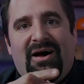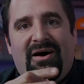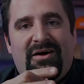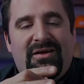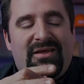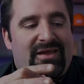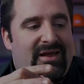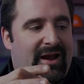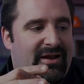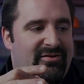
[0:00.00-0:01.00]
Uh,
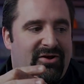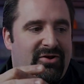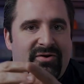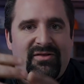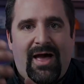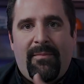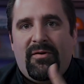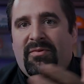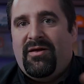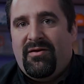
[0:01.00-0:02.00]
I can tell you it's
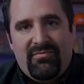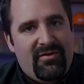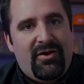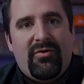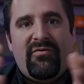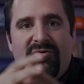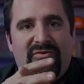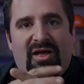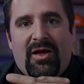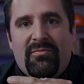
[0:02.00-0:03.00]
happened to me, you know, a few
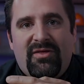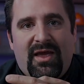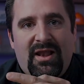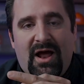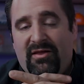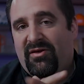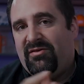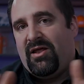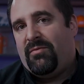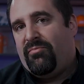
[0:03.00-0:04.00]
times and honestly,
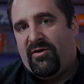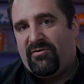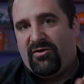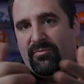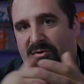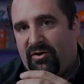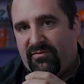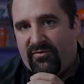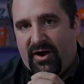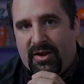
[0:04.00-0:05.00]
it's not a pleasant experience
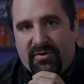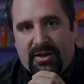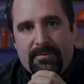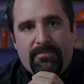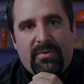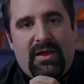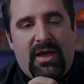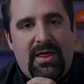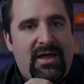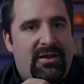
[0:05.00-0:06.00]
for anybody.
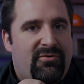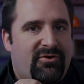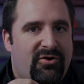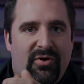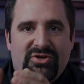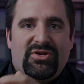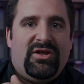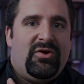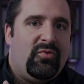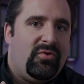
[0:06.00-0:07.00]
And then you start
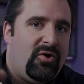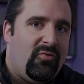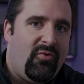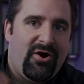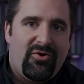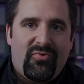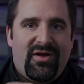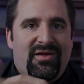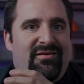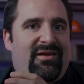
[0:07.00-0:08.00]
questioning, you know, where it
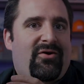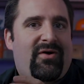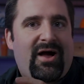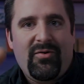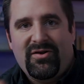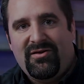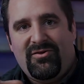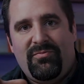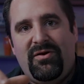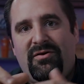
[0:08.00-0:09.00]
went, you know, how it
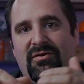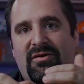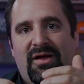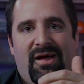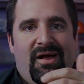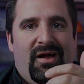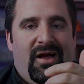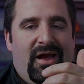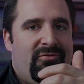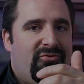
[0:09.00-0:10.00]
disappeared,
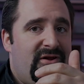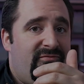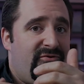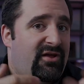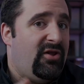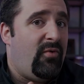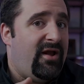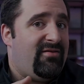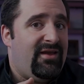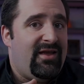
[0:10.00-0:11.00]
and really if there's any
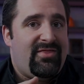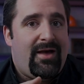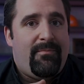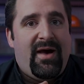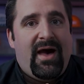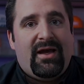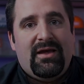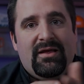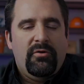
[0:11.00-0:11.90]
way to get that back.